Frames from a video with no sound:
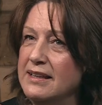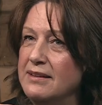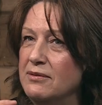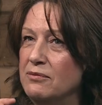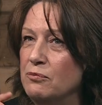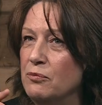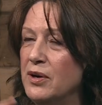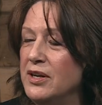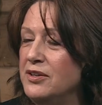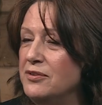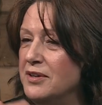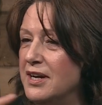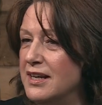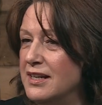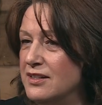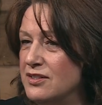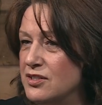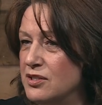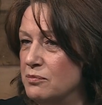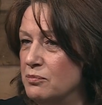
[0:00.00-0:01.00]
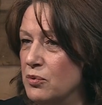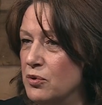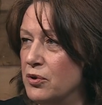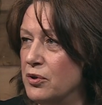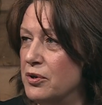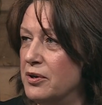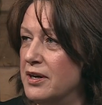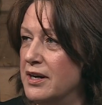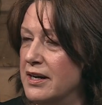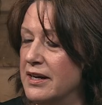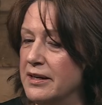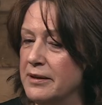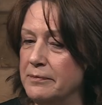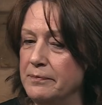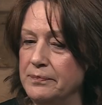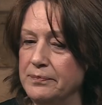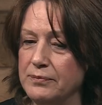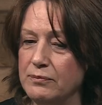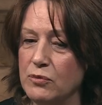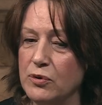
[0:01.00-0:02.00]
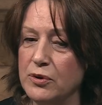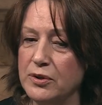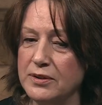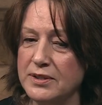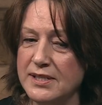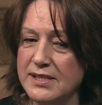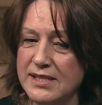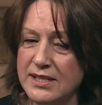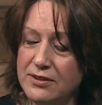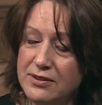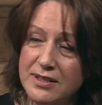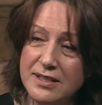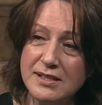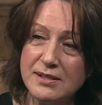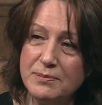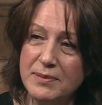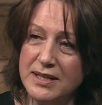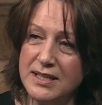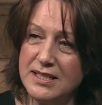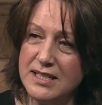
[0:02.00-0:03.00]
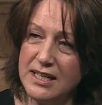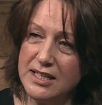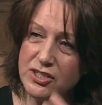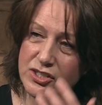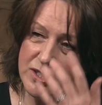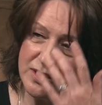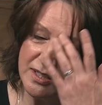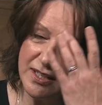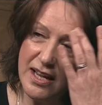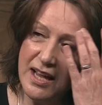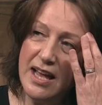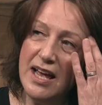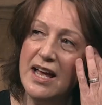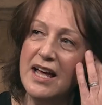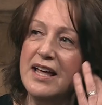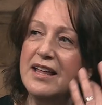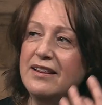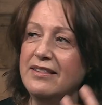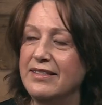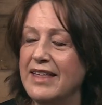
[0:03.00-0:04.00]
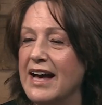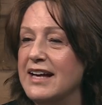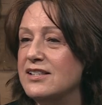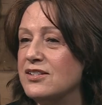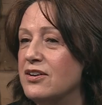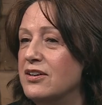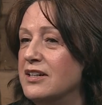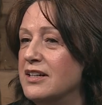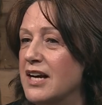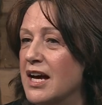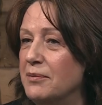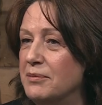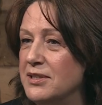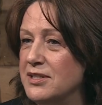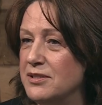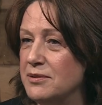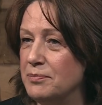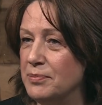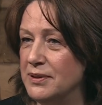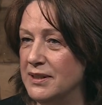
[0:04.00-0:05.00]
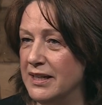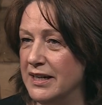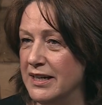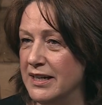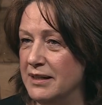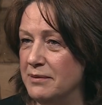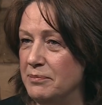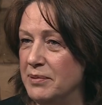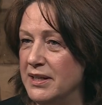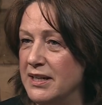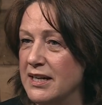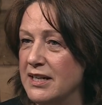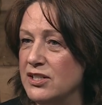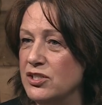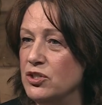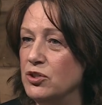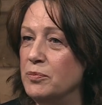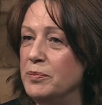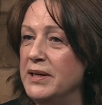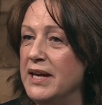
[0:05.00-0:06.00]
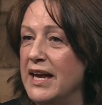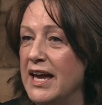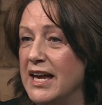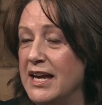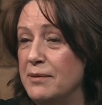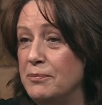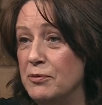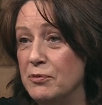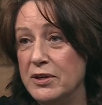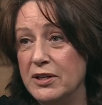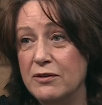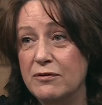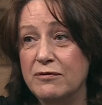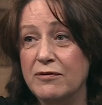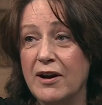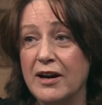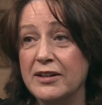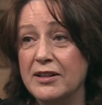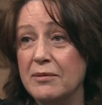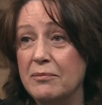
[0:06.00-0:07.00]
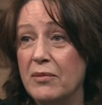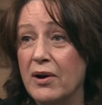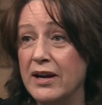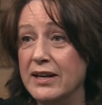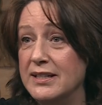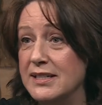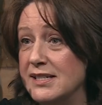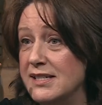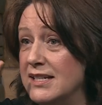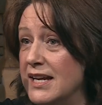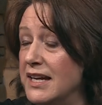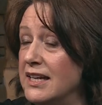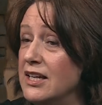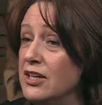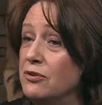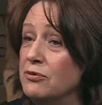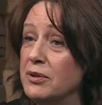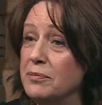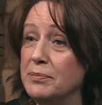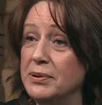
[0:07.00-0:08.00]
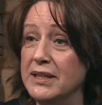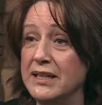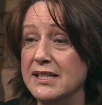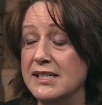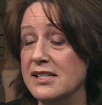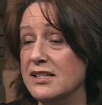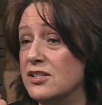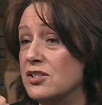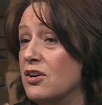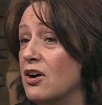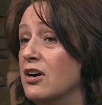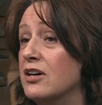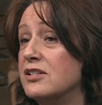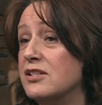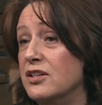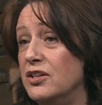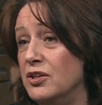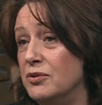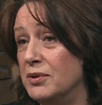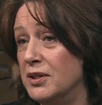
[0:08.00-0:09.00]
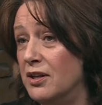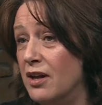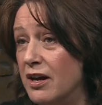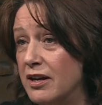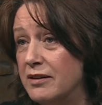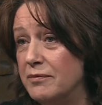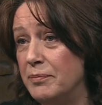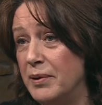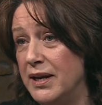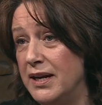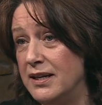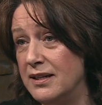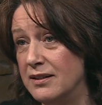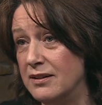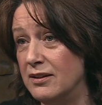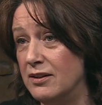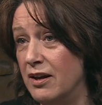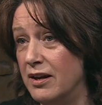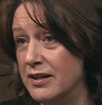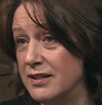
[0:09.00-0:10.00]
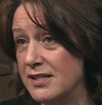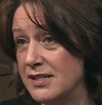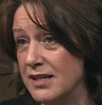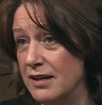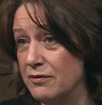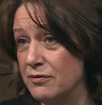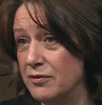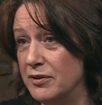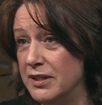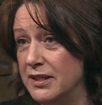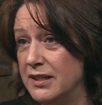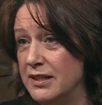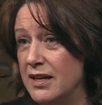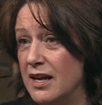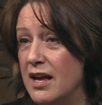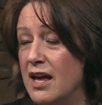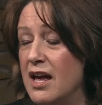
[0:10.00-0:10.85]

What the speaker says: when you get into more serious meditation, that's going to come into play, because you'll be able, when you find the mind is taking you a place that's causing you a lot of pain and a lot of suffering,